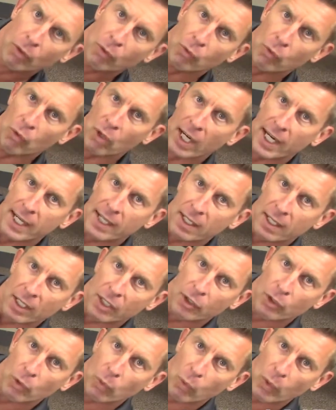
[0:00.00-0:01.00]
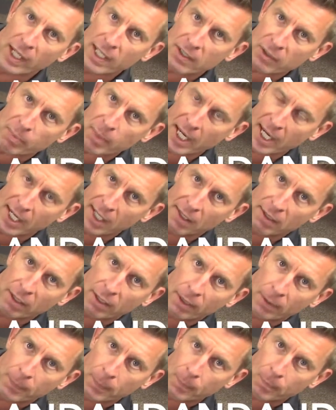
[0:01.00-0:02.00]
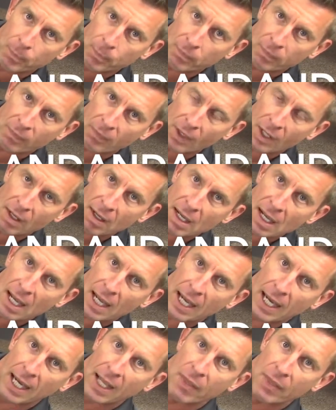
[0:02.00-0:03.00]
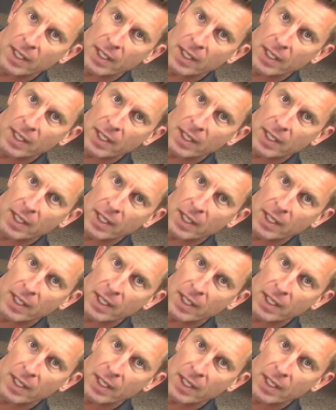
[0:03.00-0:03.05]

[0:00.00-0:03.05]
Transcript: right under waistband and